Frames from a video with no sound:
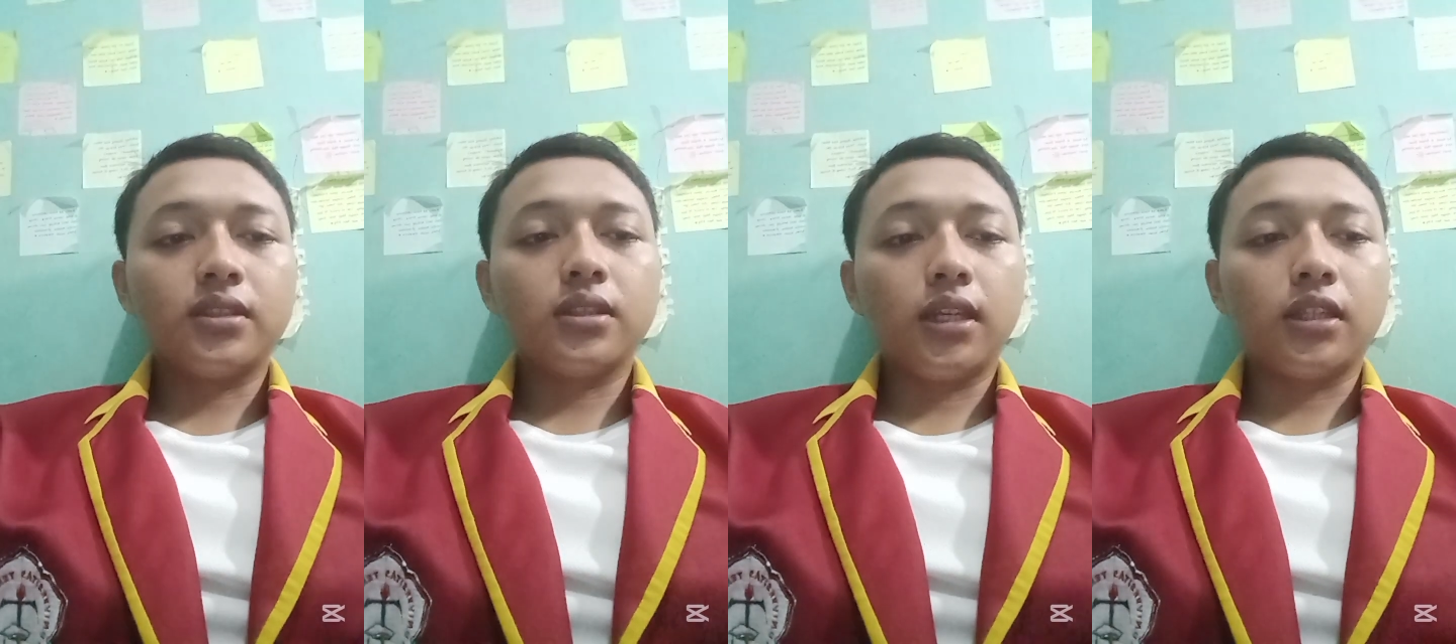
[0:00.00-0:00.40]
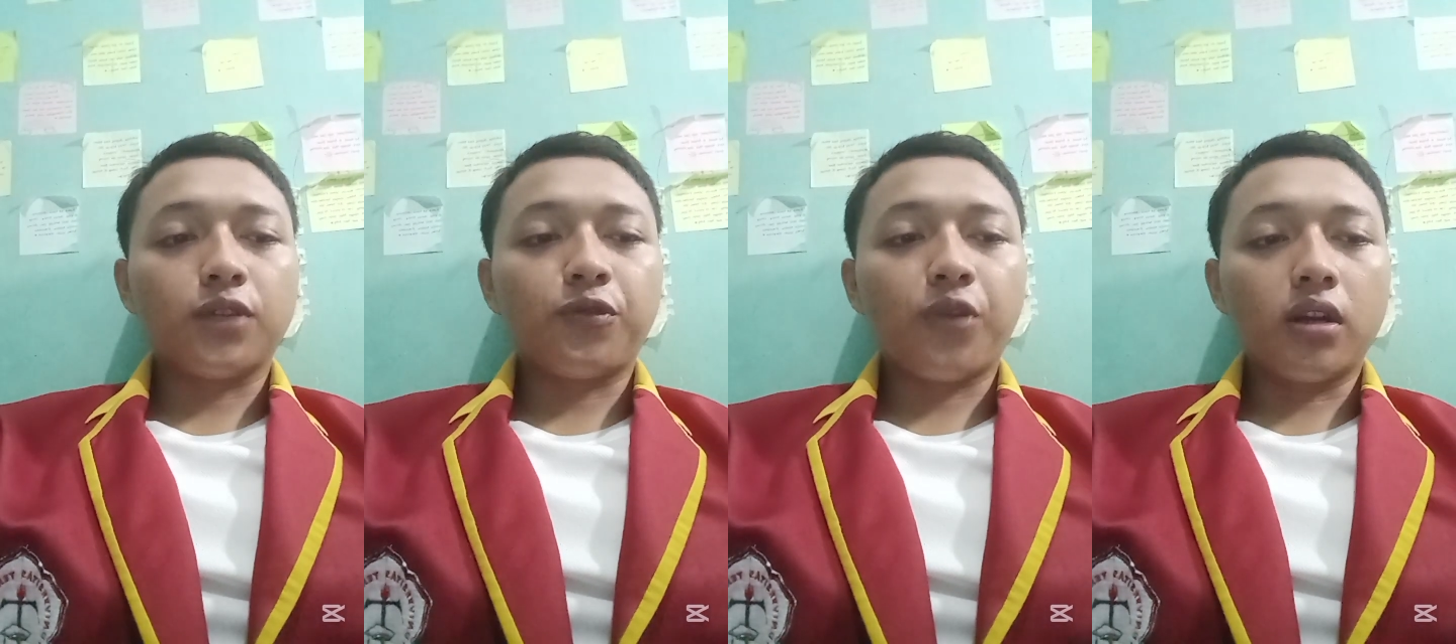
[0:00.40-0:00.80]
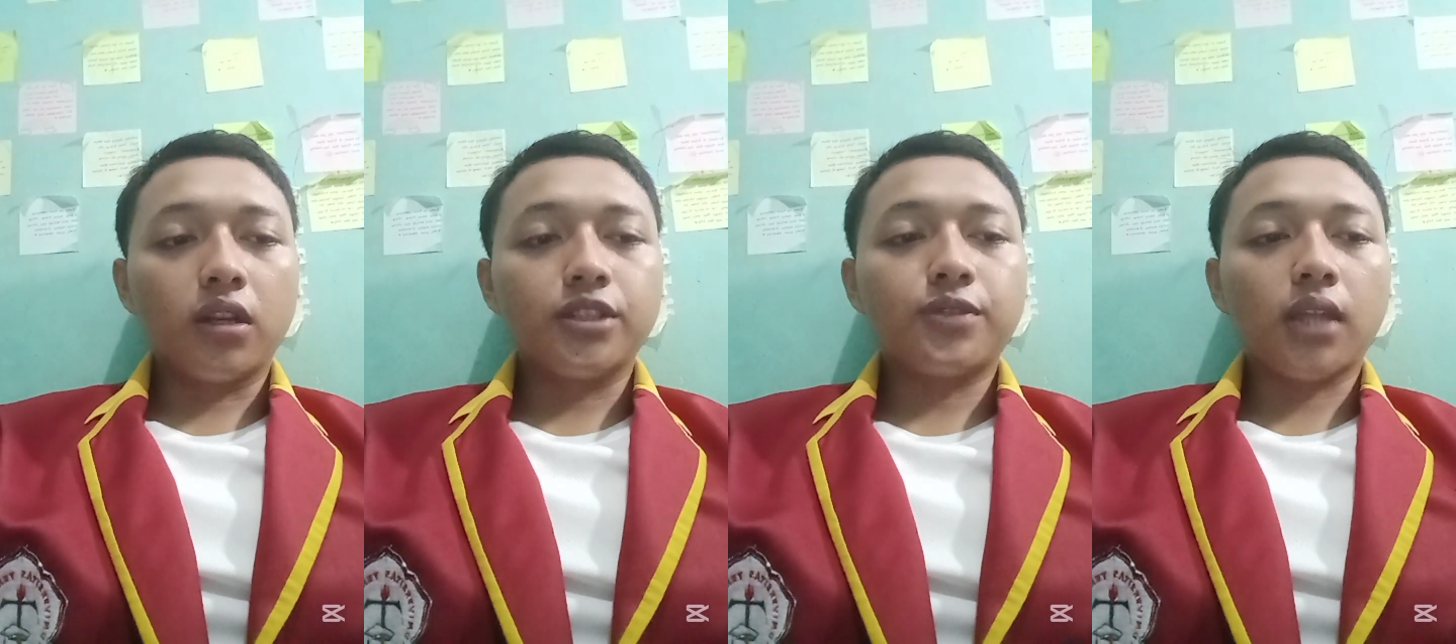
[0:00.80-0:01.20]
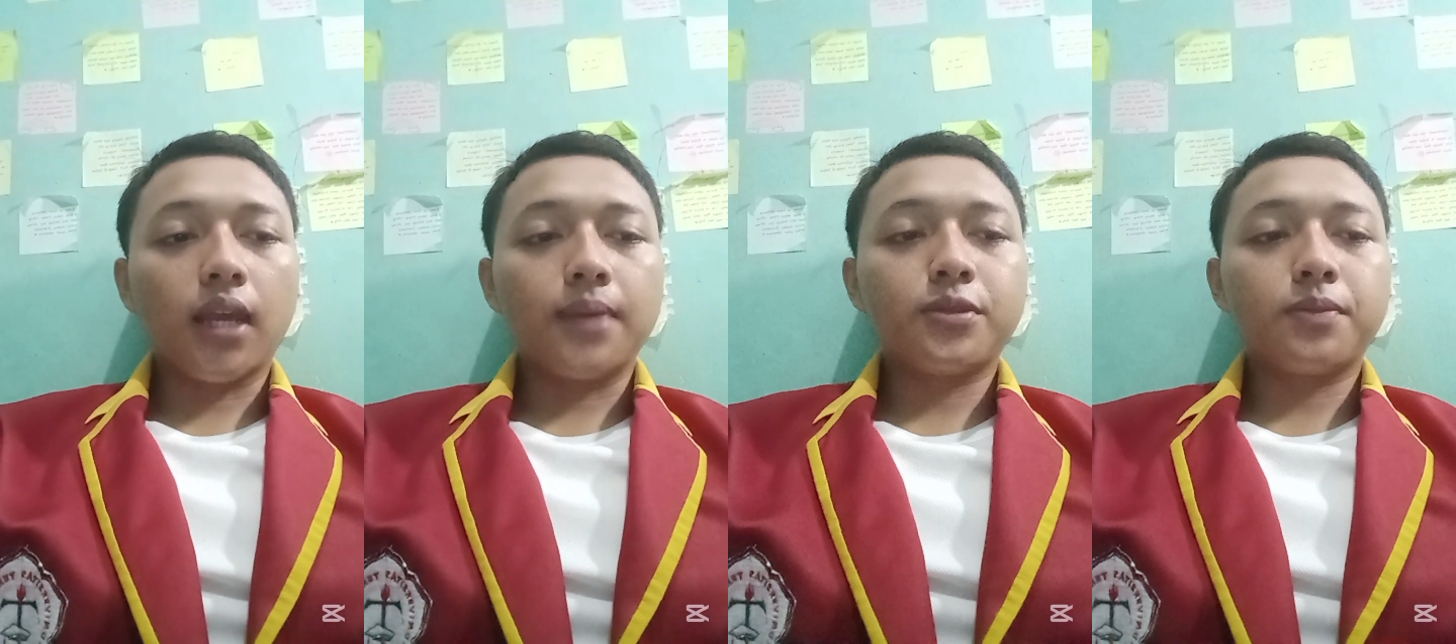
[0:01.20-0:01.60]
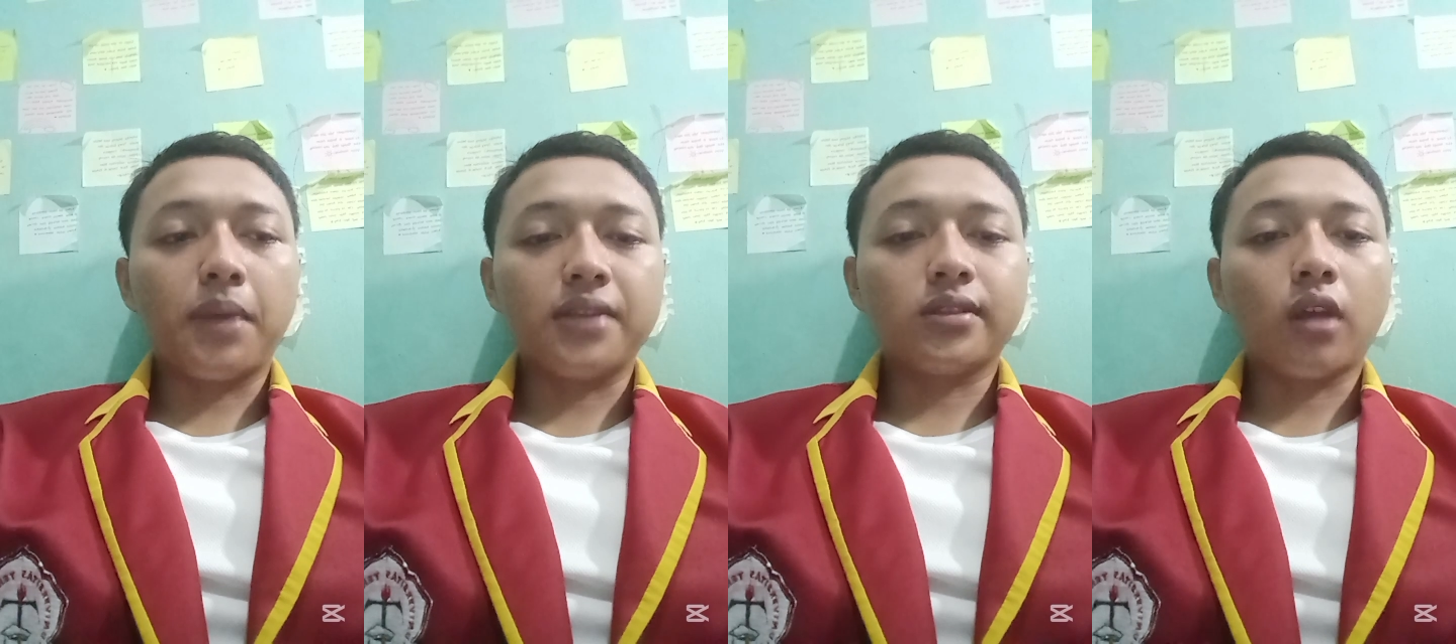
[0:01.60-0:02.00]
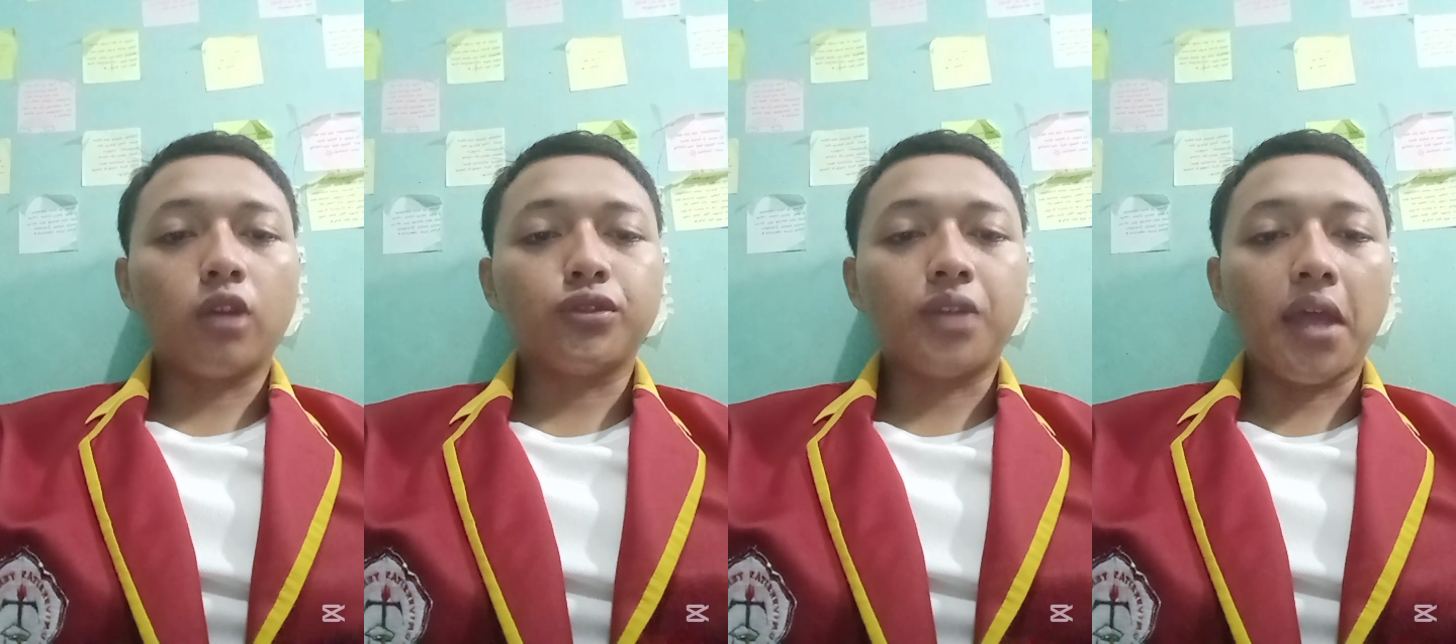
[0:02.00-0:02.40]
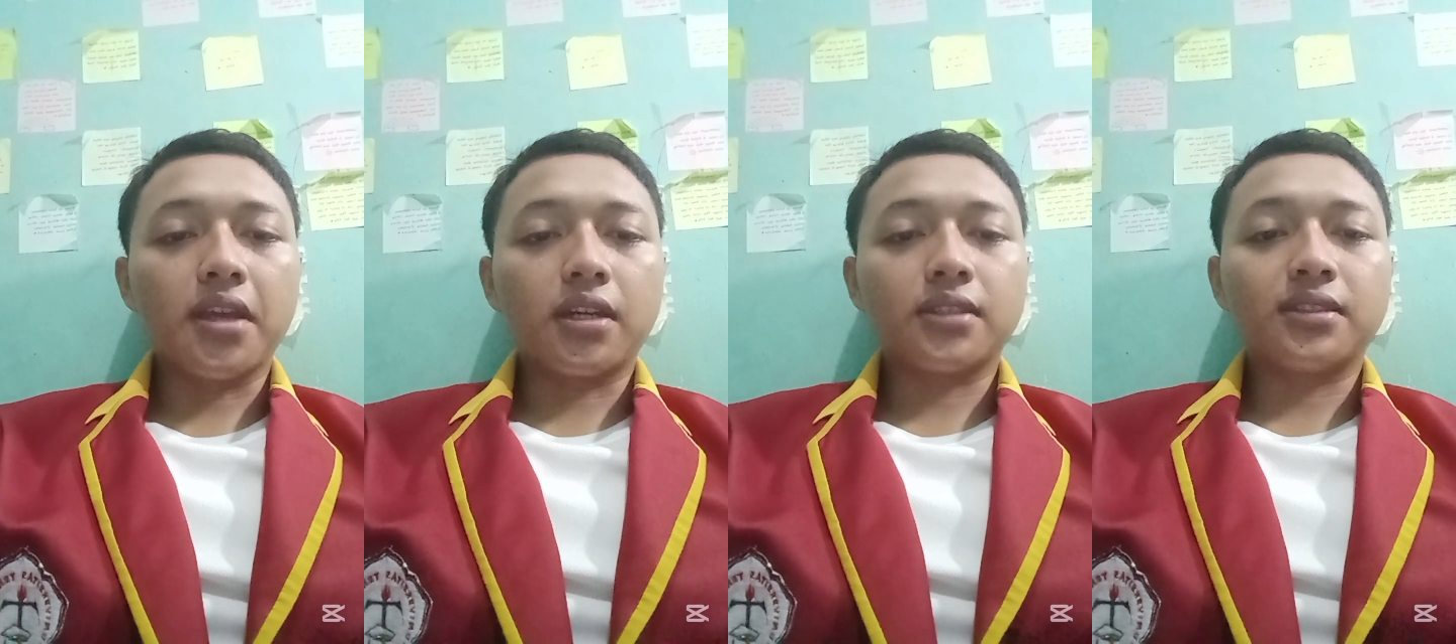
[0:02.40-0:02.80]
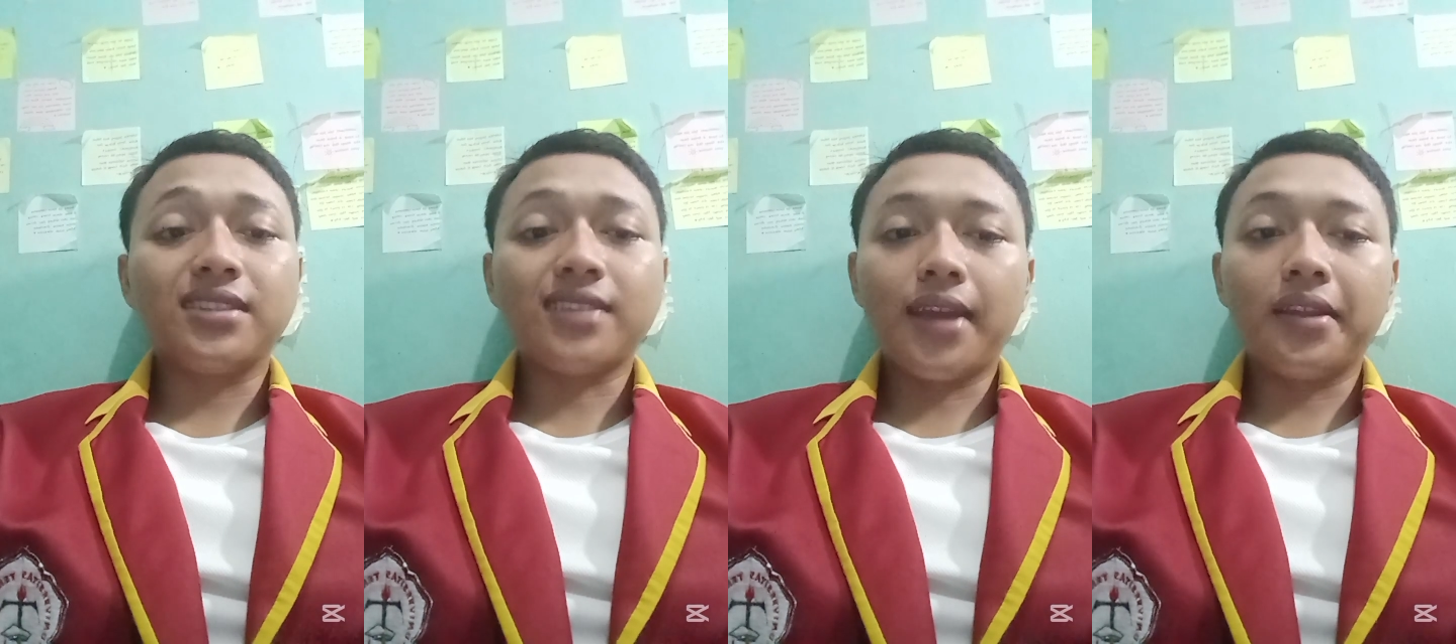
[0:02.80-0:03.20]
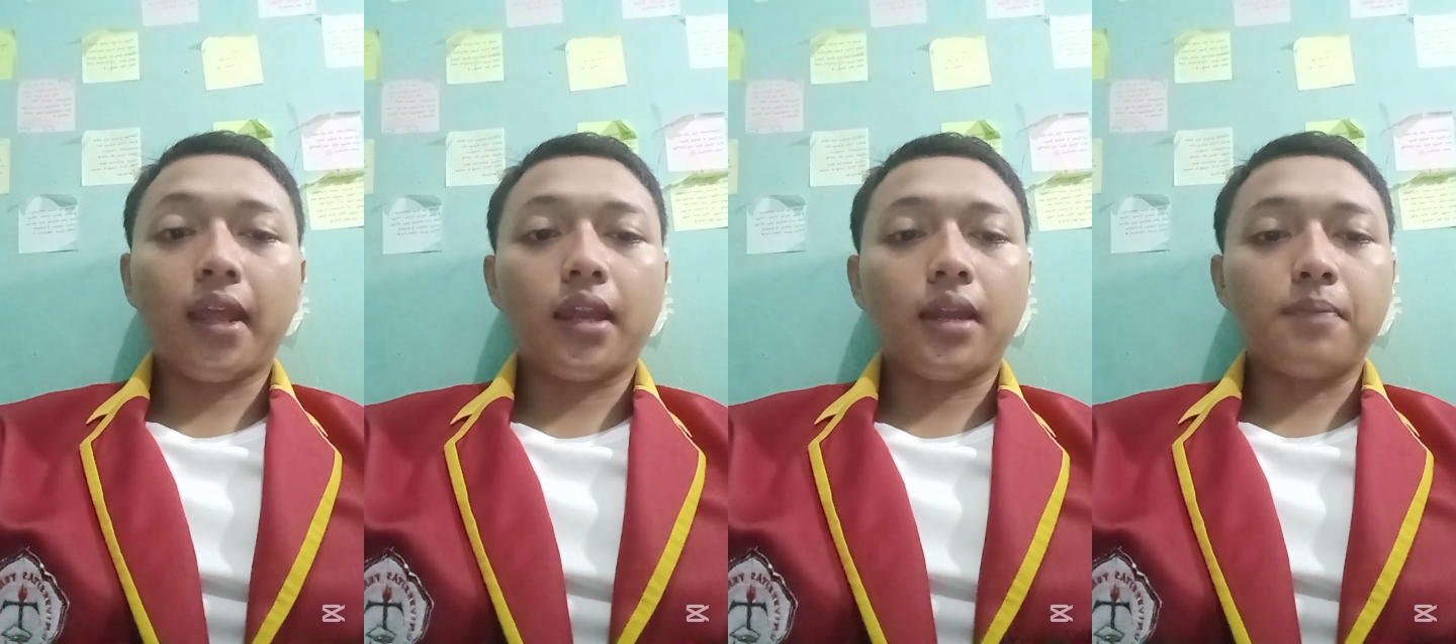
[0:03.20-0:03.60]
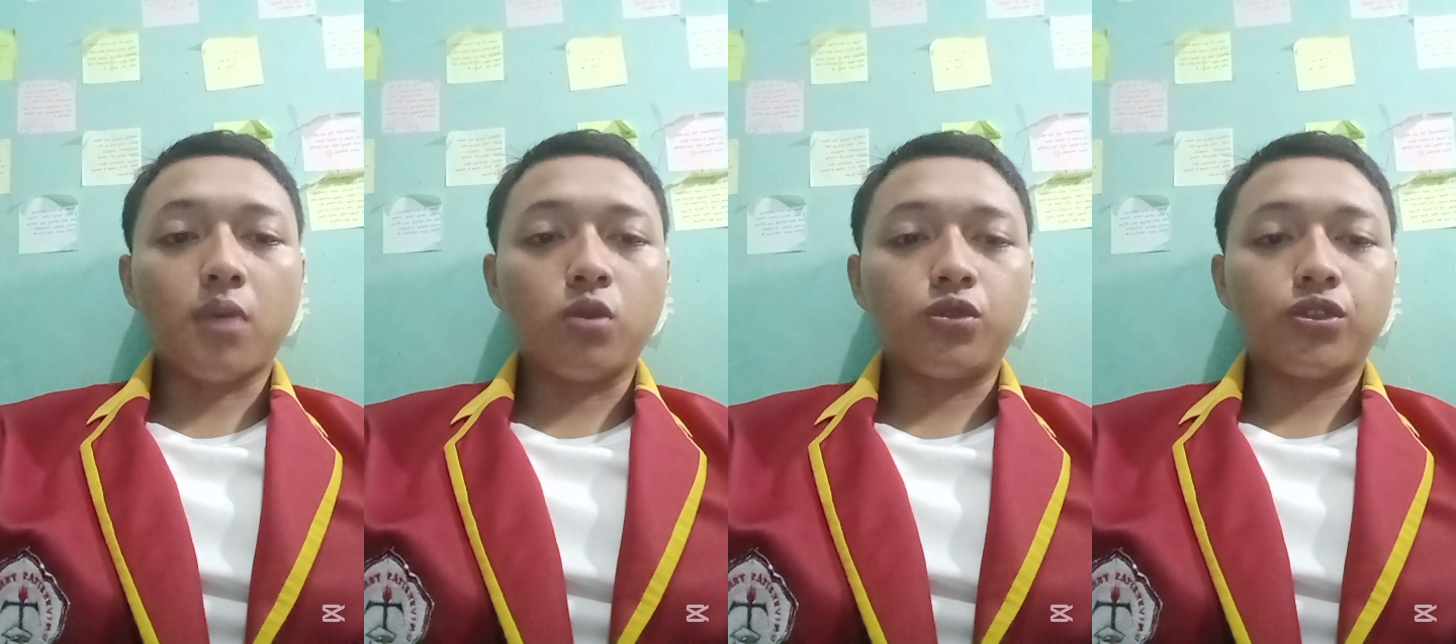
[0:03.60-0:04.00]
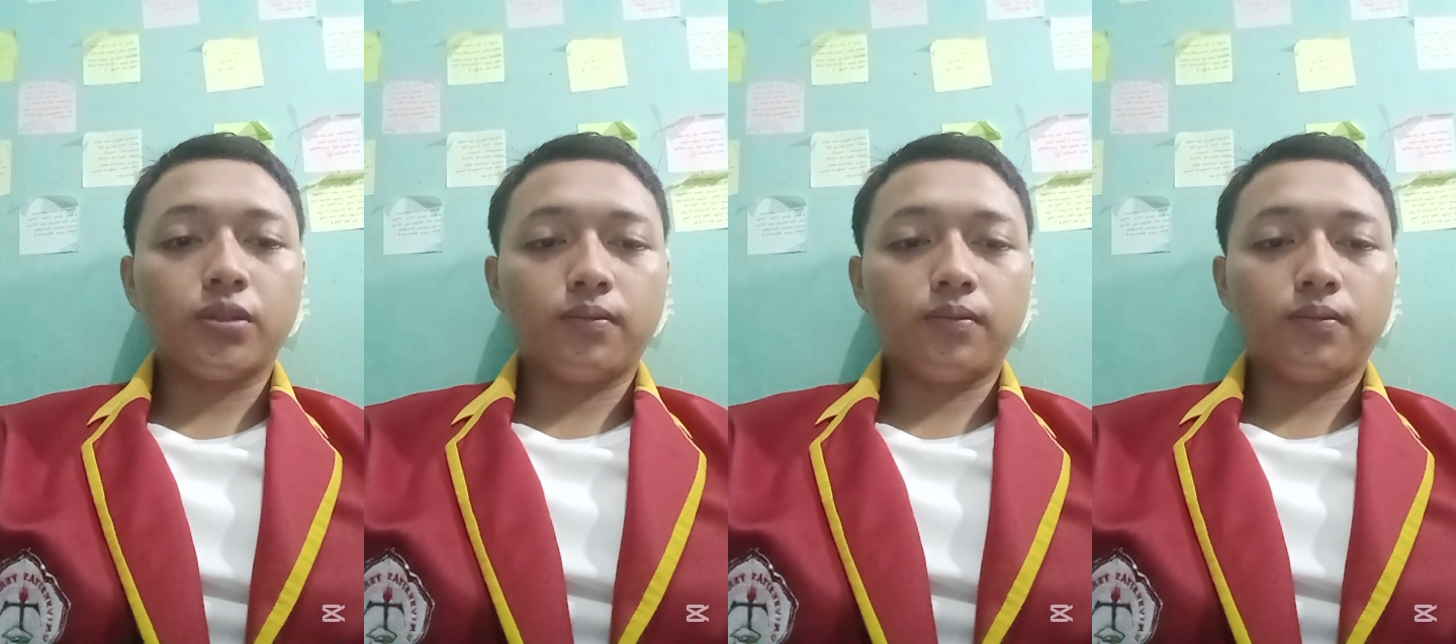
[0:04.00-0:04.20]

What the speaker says: into various types based on their design and approach.